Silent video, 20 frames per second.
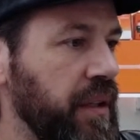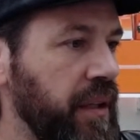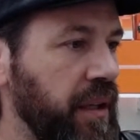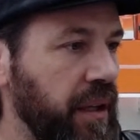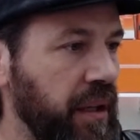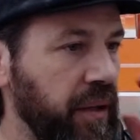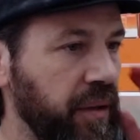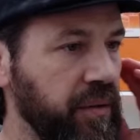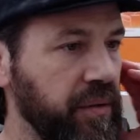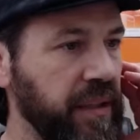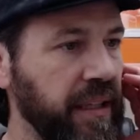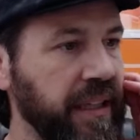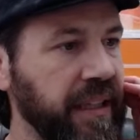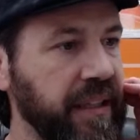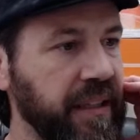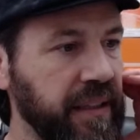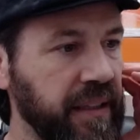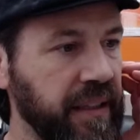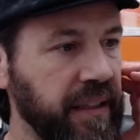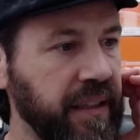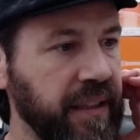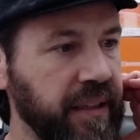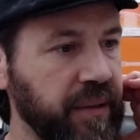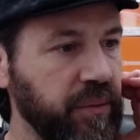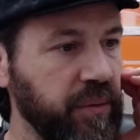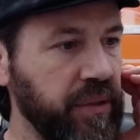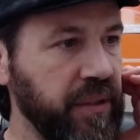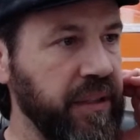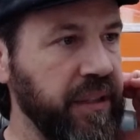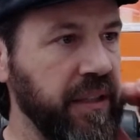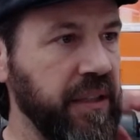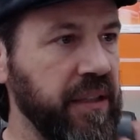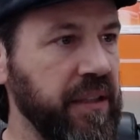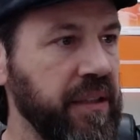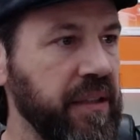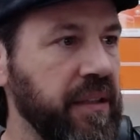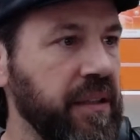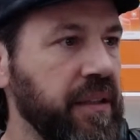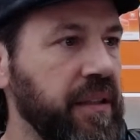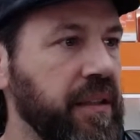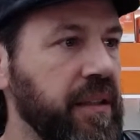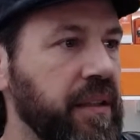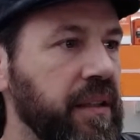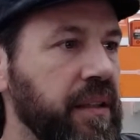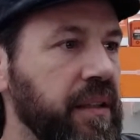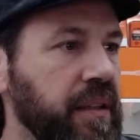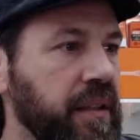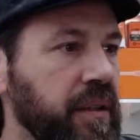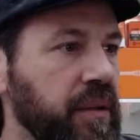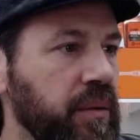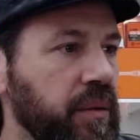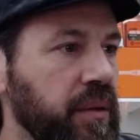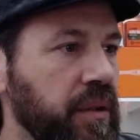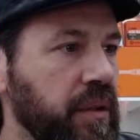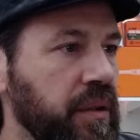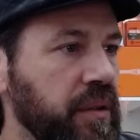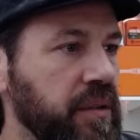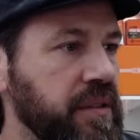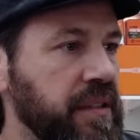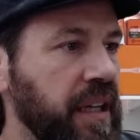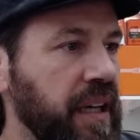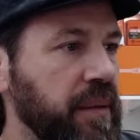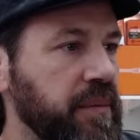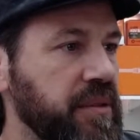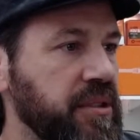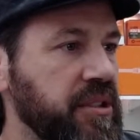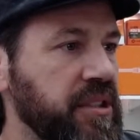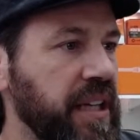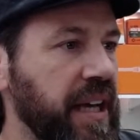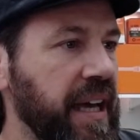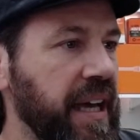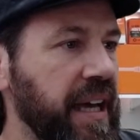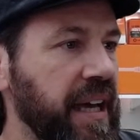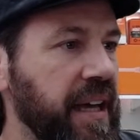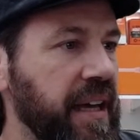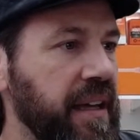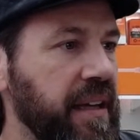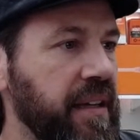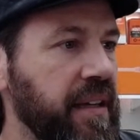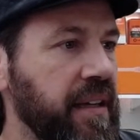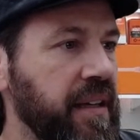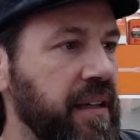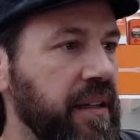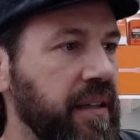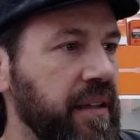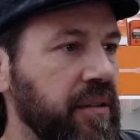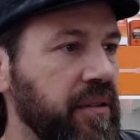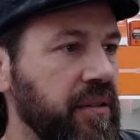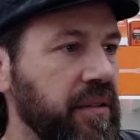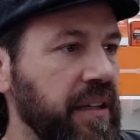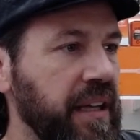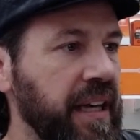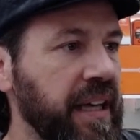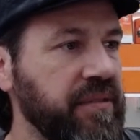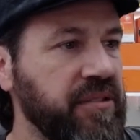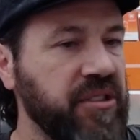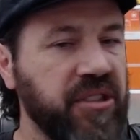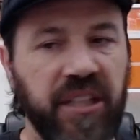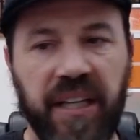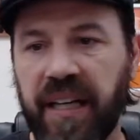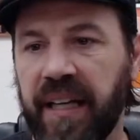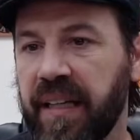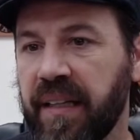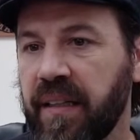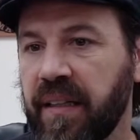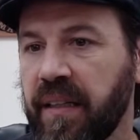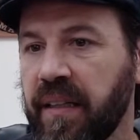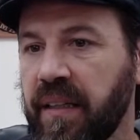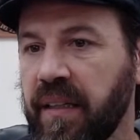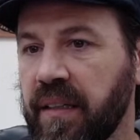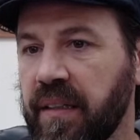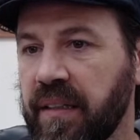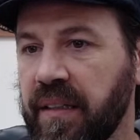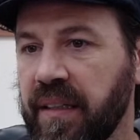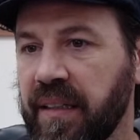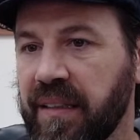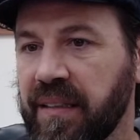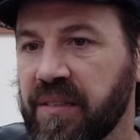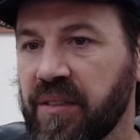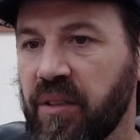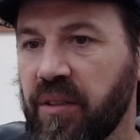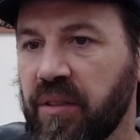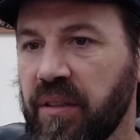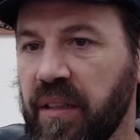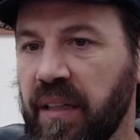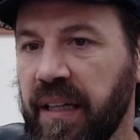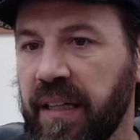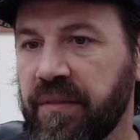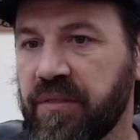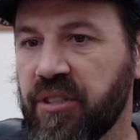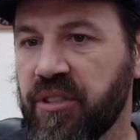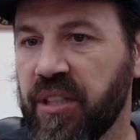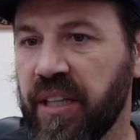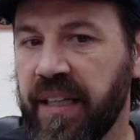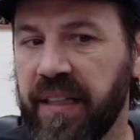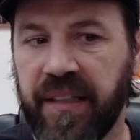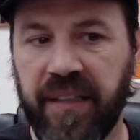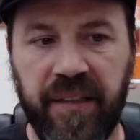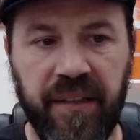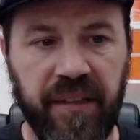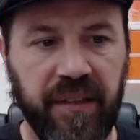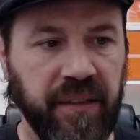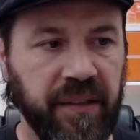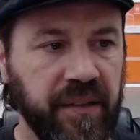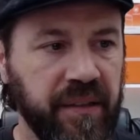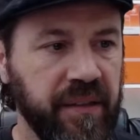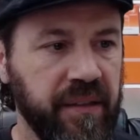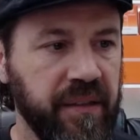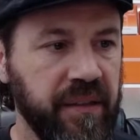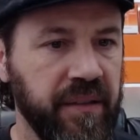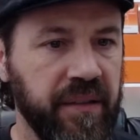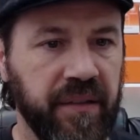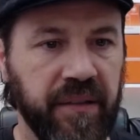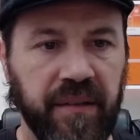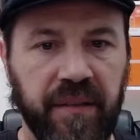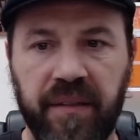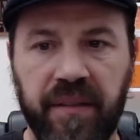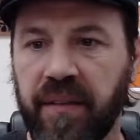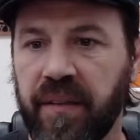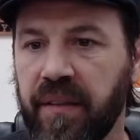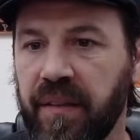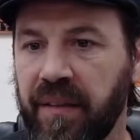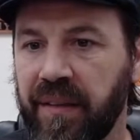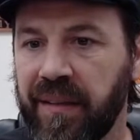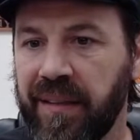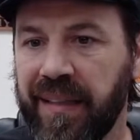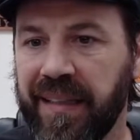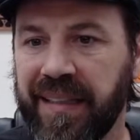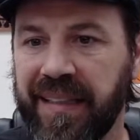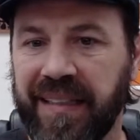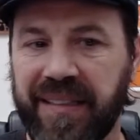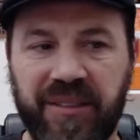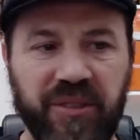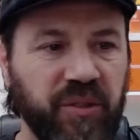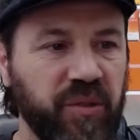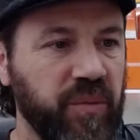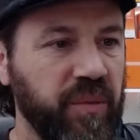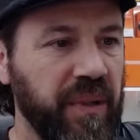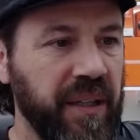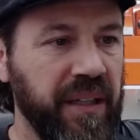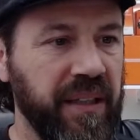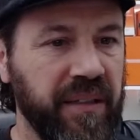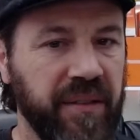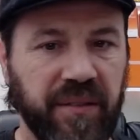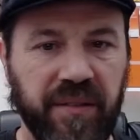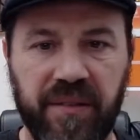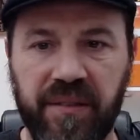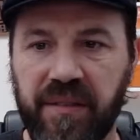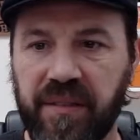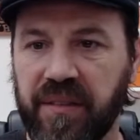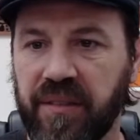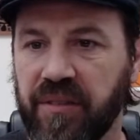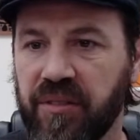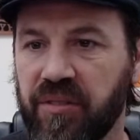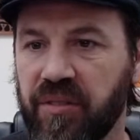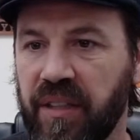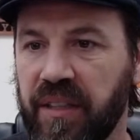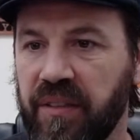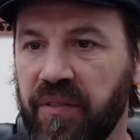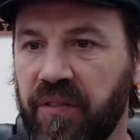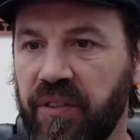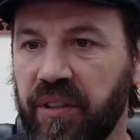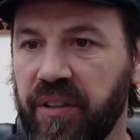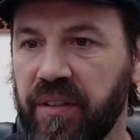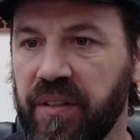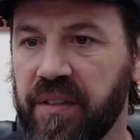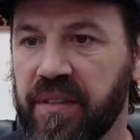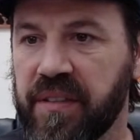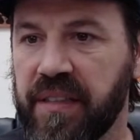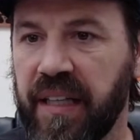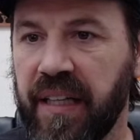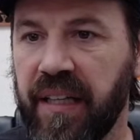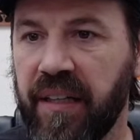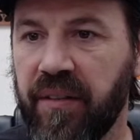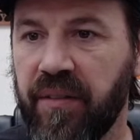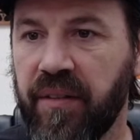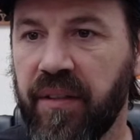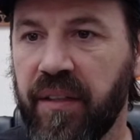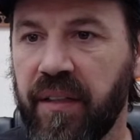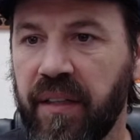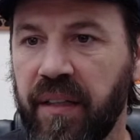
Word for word: All right, and we're here go to top chat or live chat. Yeah, let's go to live chat here. I got two monitors, still trying to figure this out.